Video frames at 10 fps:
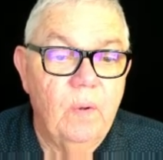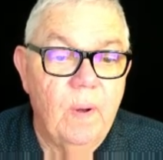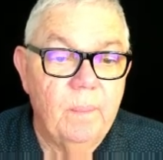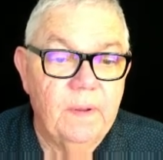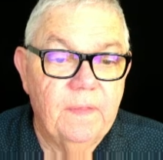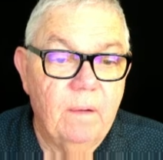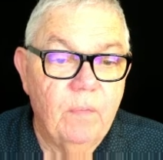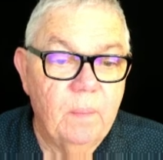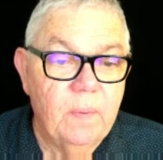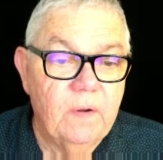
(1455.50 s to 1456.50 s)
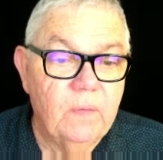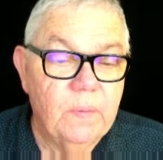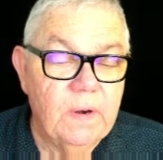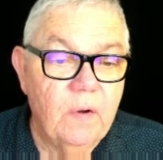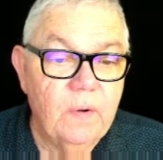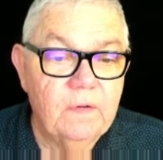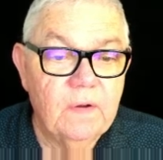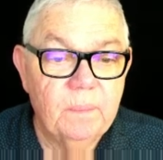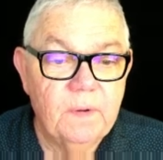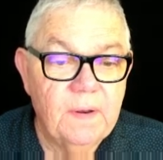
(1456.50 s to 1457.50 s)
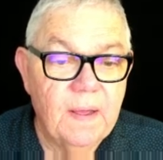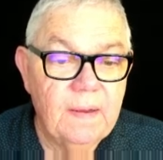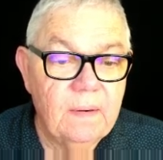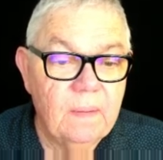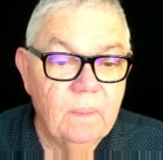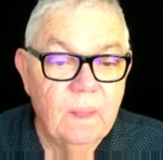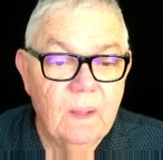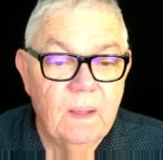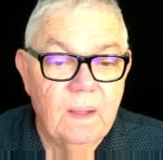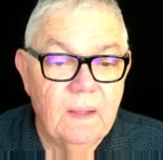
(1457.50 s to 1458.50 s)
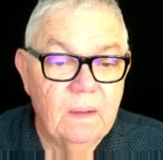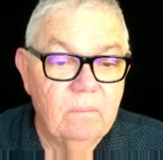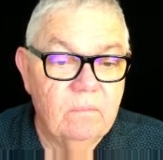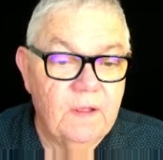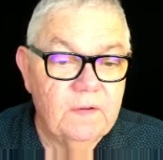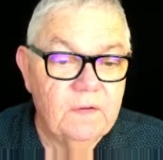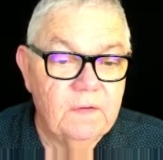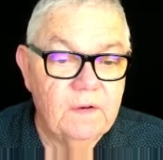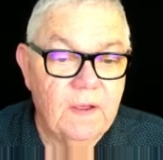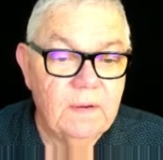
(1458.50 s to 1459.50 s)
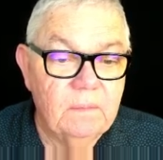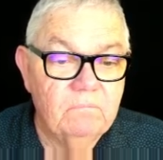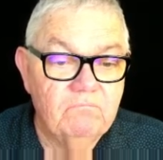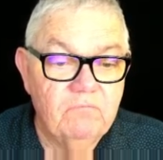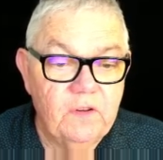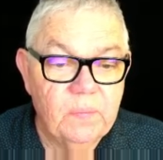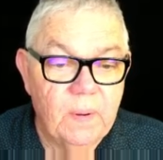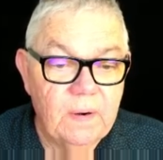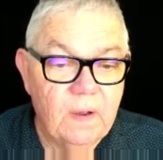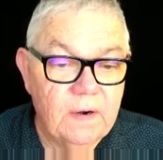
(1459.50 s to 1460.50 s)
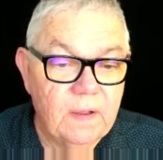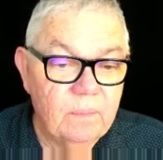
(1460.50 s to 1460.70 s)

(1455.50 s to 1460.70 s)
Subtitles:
we won't pick that one because we know it's up to date. Let's take this one.